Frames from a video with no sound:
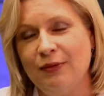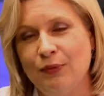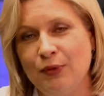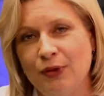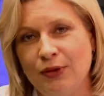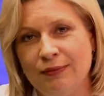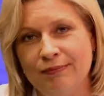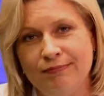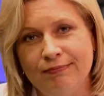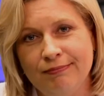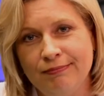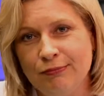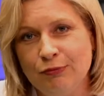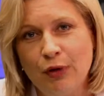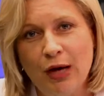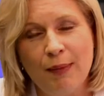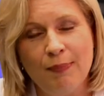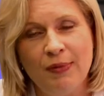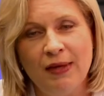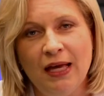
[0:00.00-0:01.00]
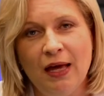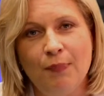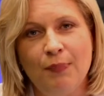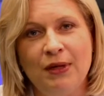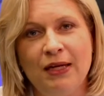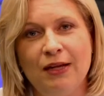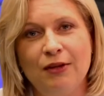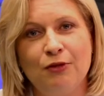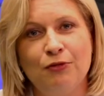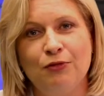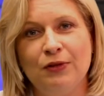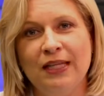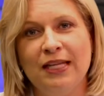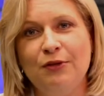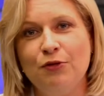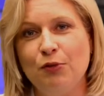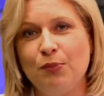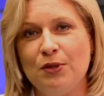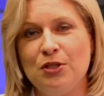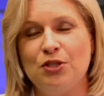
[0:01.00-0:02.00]
we're wrapping up another
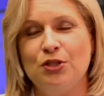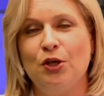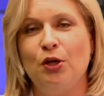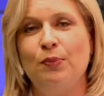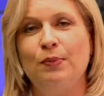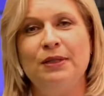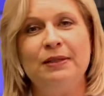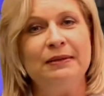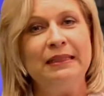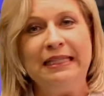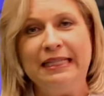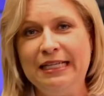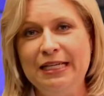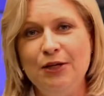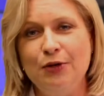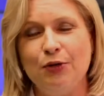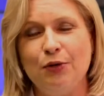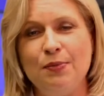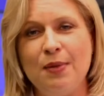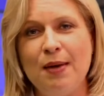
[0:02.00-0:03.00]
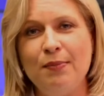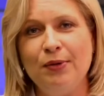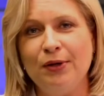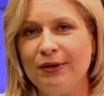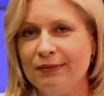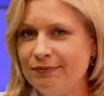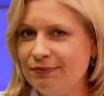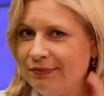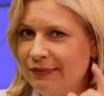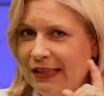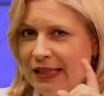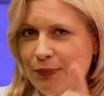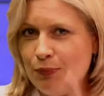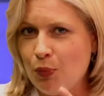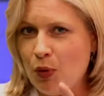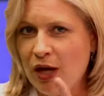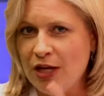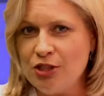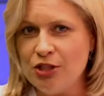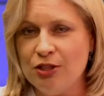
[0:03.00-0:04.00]
Philanthropy Show. But remember, keep
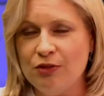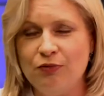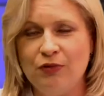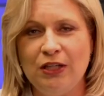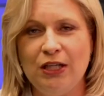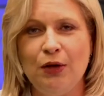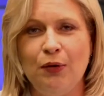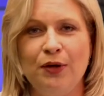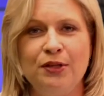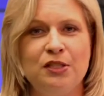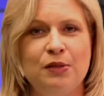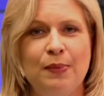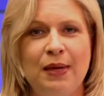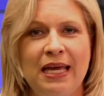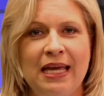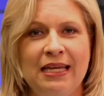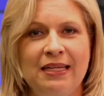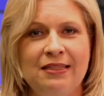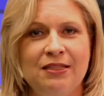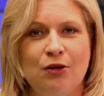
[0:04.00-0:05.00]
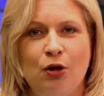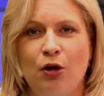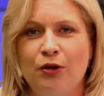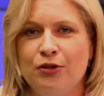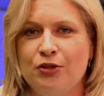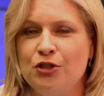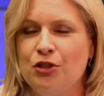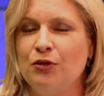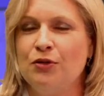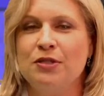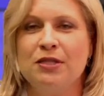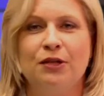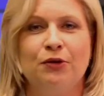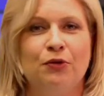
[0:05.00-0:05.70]
watching Video on Demand, all the shows that